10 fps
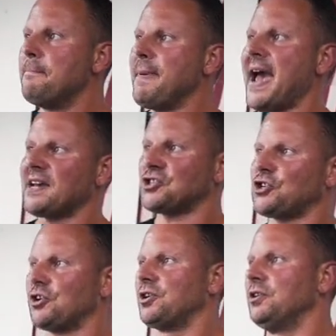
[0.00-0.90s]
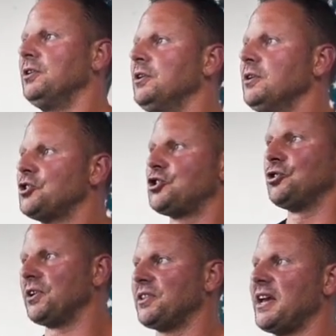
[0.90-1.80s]
master
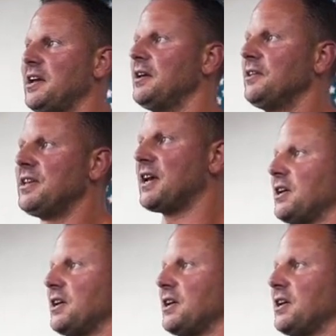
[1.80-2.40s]
shooting. They they